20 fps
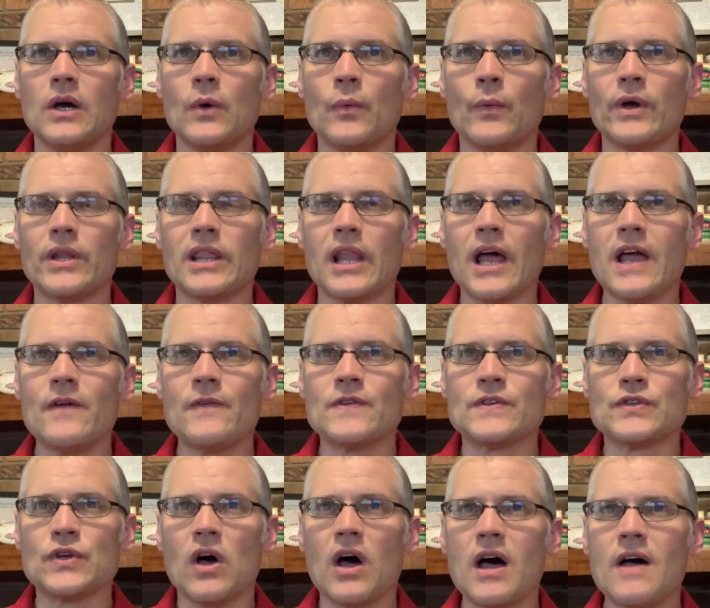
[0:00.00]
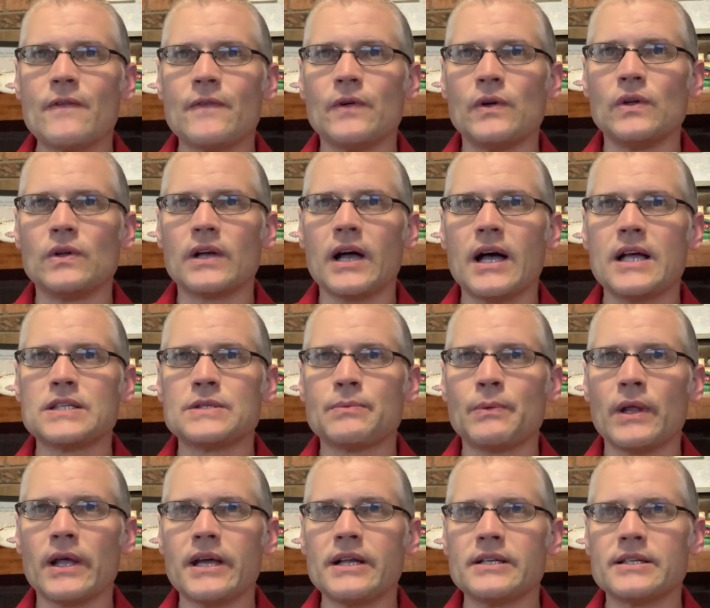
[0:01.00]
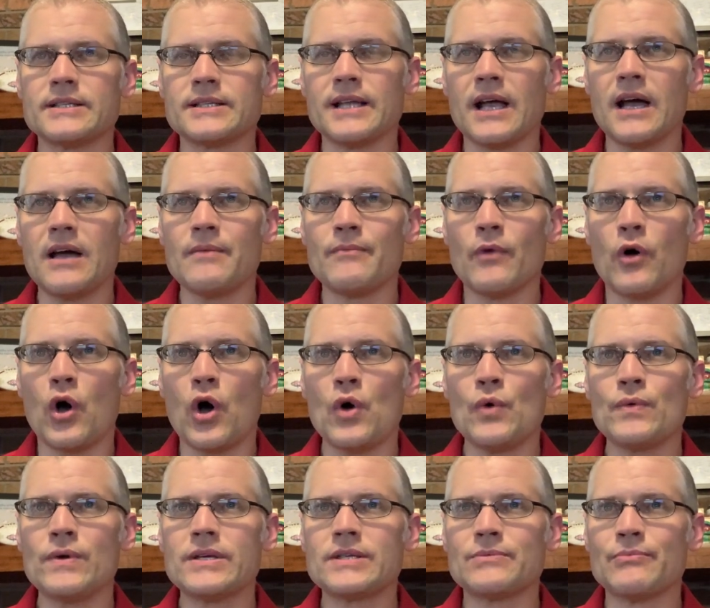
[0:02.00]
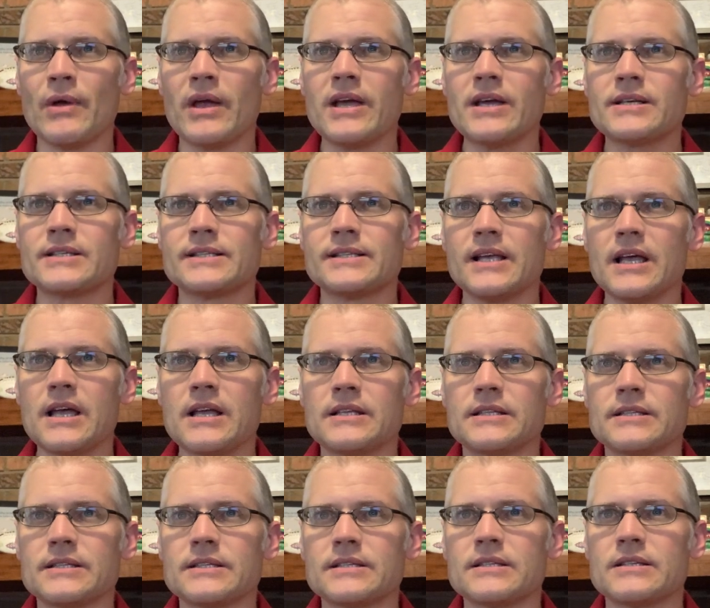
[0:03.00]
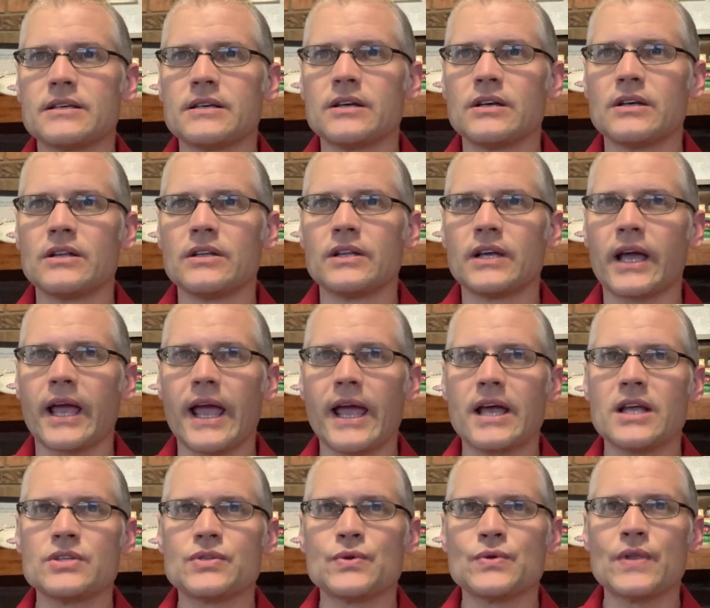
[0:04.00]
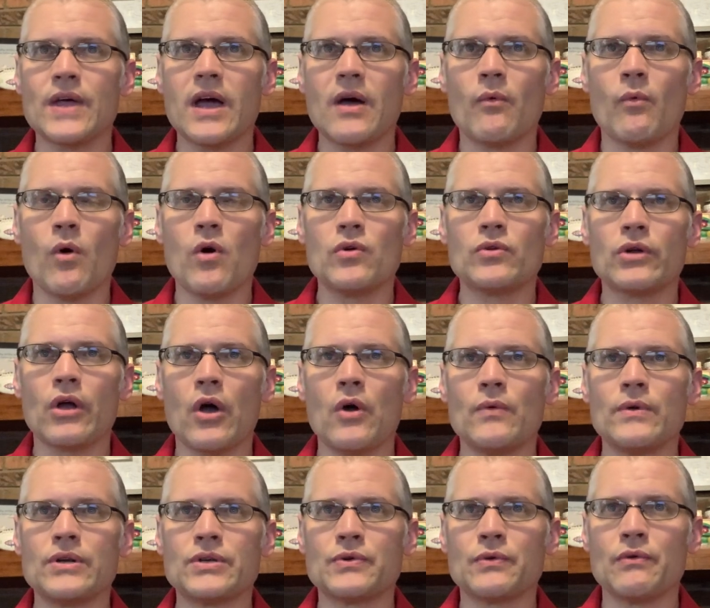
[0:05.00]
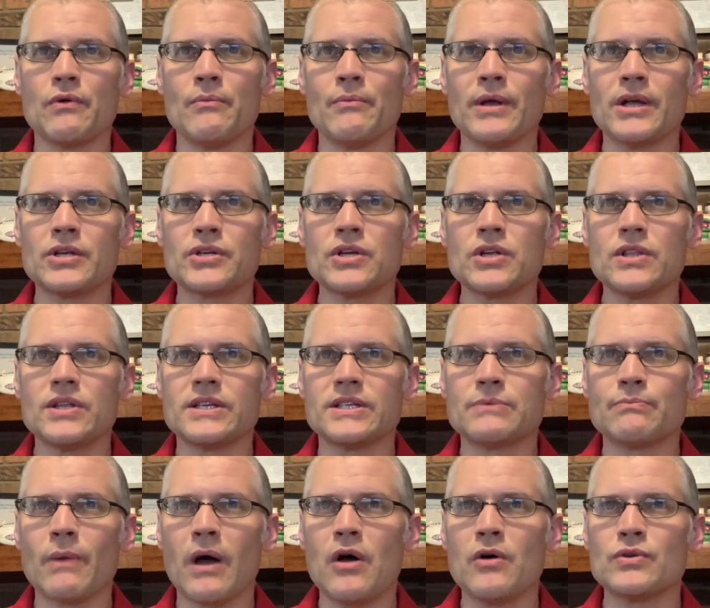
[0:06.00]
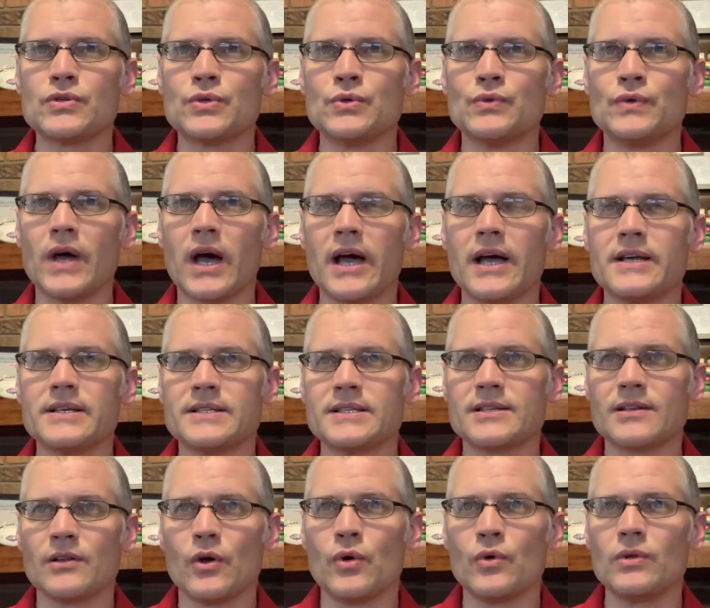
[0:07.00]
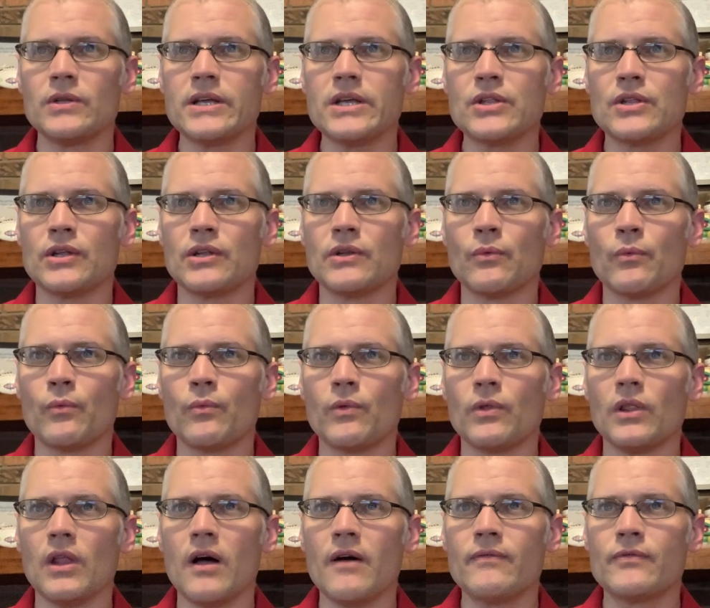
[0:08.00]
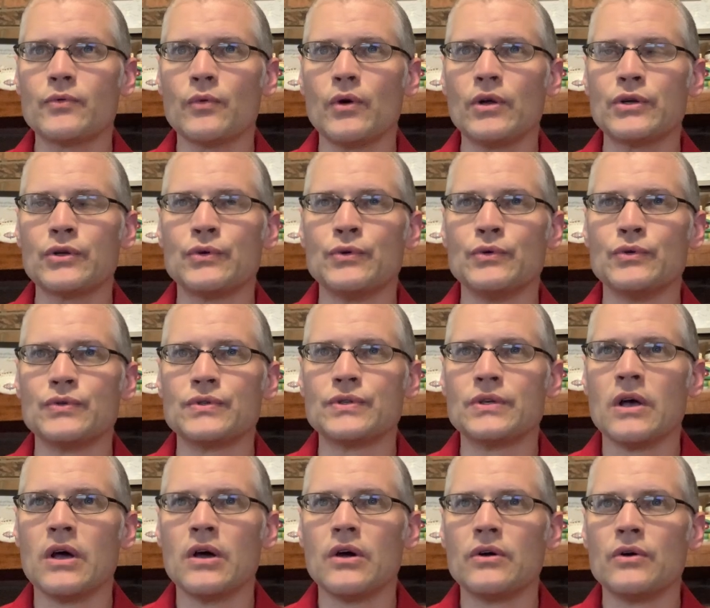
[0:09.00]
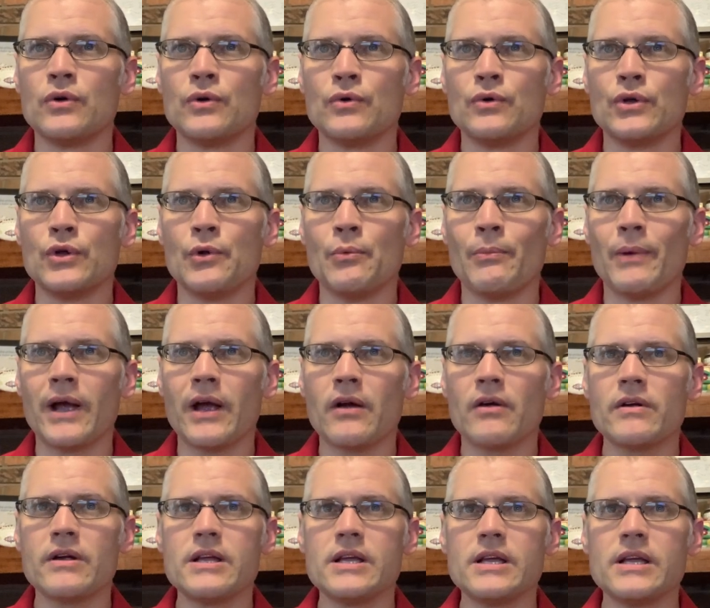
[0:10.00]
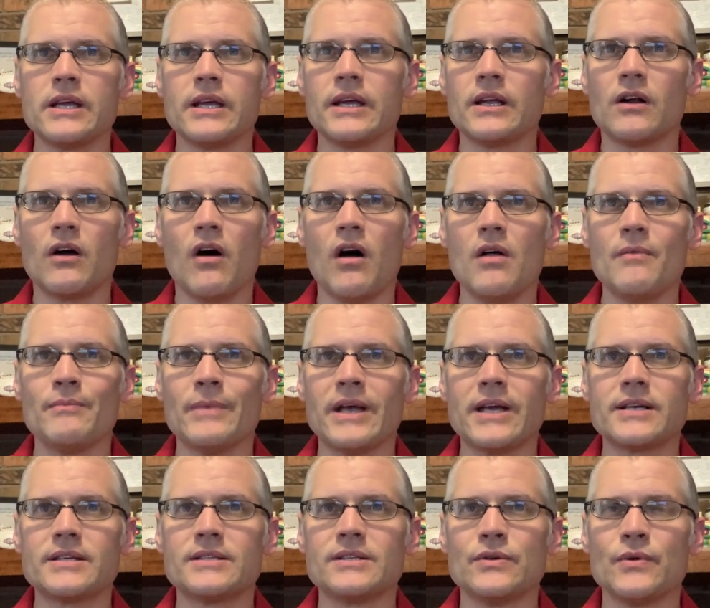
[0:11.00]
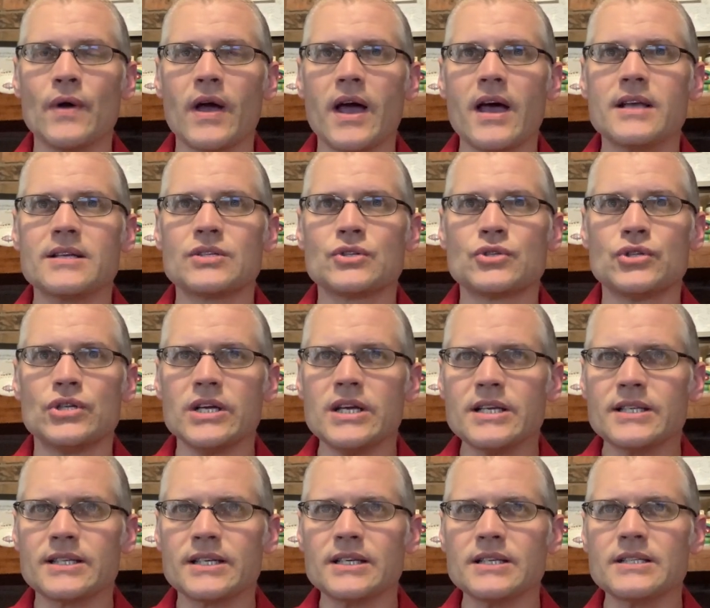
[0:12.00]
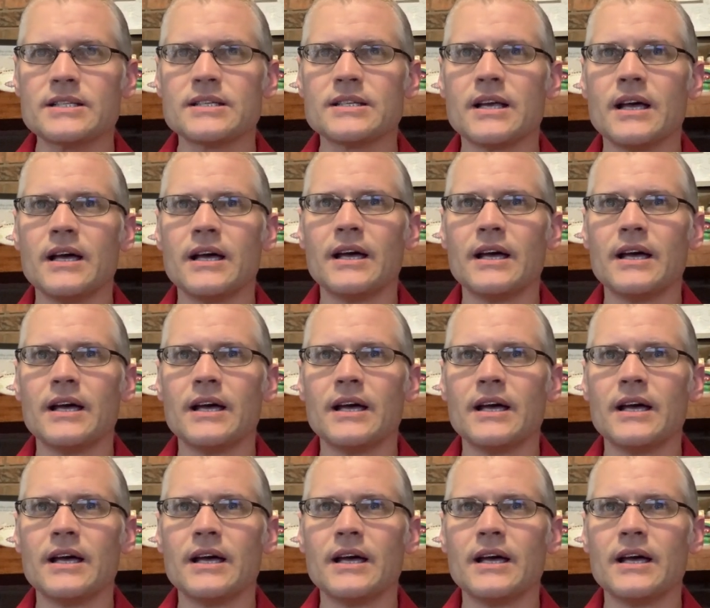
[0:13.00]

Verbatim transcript: When life is awful, God's plan does not always make sense. The cancer that won't go into remission, the spouse who dies slowly, the loved one who's who you bury, it all makes you ask, Jesus,